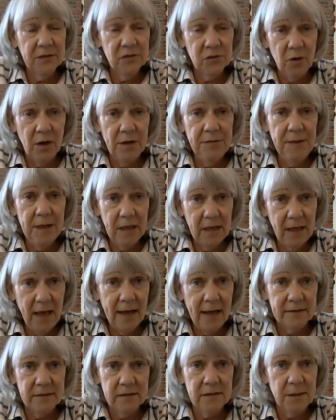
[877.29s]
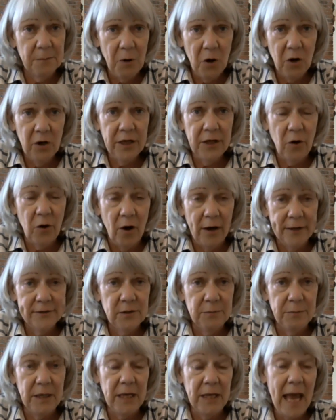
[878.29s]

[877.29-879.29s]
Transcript: So I think yes, the party ought to be,